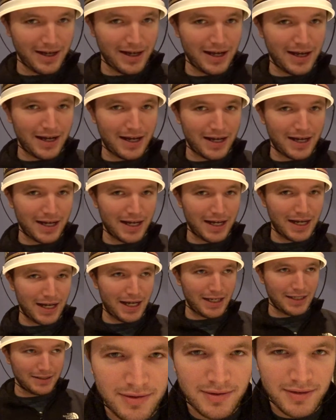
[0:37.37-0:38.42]
But
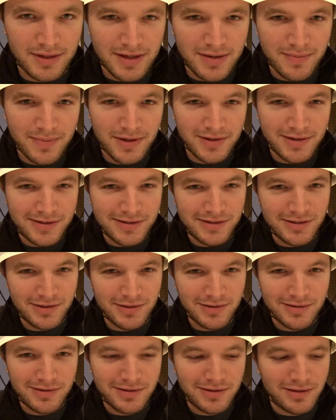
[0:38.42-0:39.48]
a lot of milk is
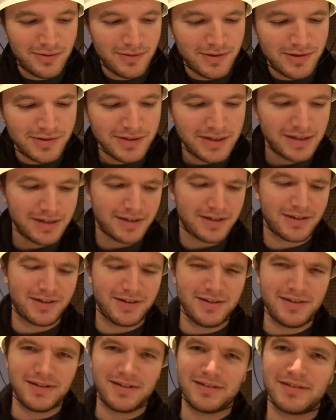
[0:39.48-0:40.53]
used. We also eat a lot of
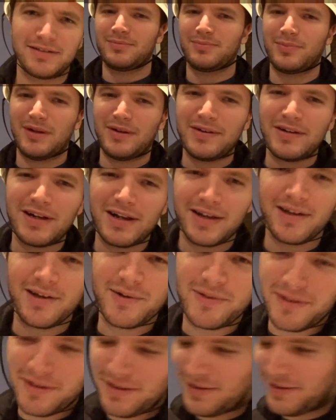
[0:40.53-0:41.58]
cookies. Probably not
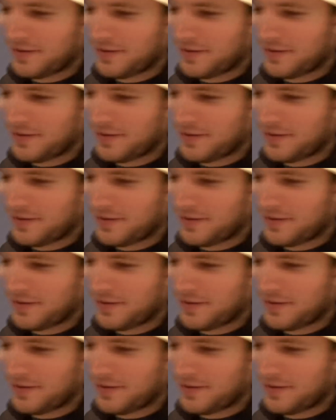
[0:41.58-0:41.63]
healthy.